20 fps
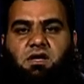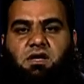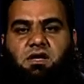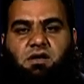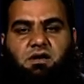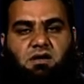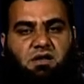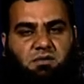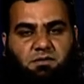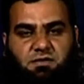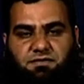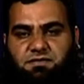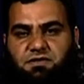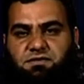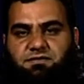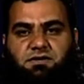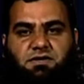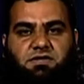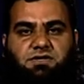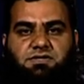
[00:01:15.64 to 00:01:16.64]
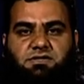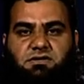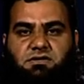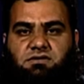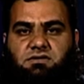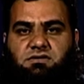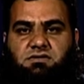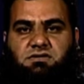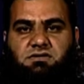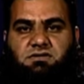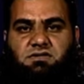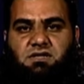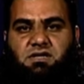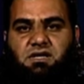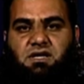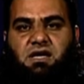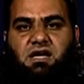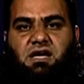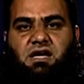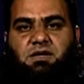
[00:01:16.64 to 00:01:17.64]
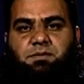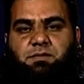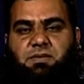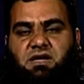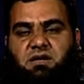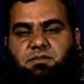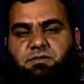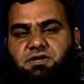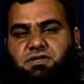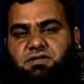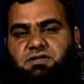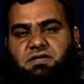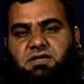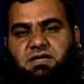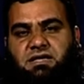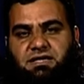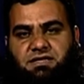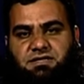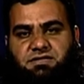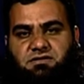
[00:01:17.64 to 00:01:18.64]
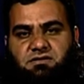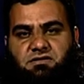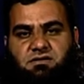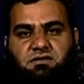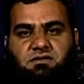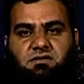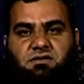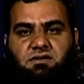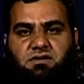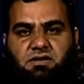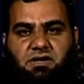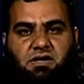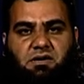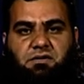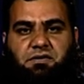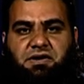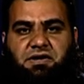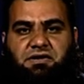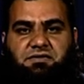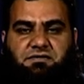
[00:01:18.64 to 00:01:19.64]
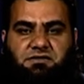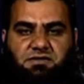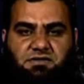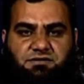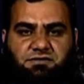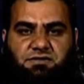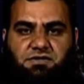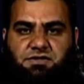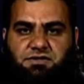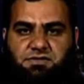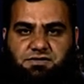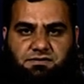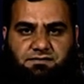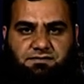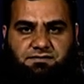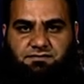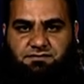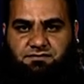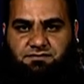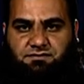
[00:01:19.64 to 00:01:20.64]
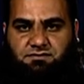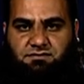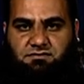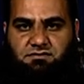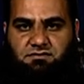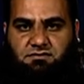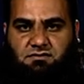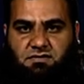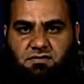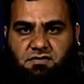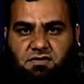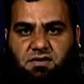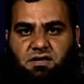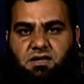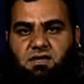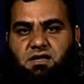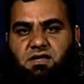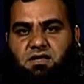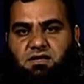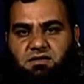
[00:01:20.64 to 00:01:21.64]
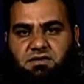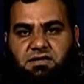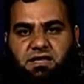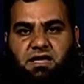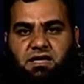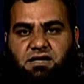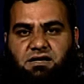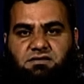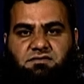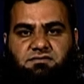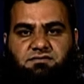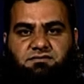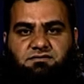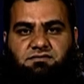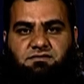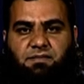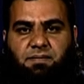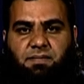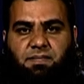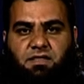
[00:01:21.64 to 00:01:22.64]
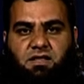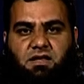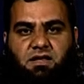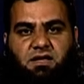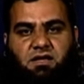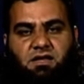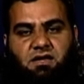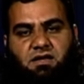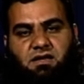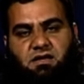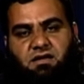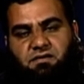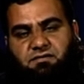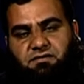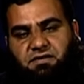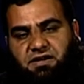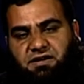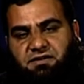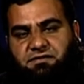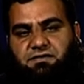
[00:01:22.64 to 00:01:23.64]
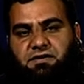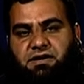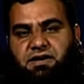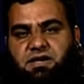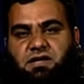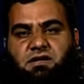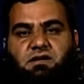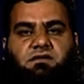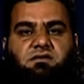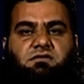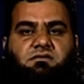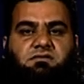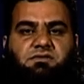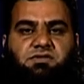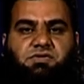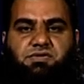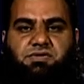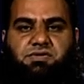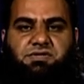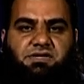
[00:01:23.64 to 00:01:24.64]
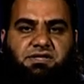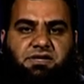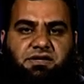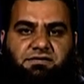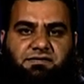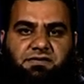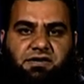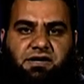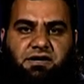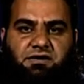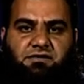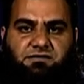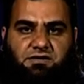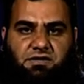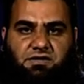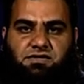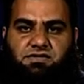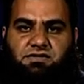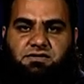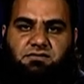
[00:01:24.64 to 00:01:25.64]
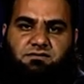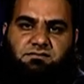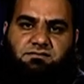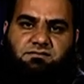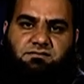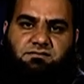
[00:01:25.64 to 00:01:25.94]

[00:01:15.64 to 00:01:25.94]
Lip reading: name of the function, and parameter list required for the function. Then we define user-defined function.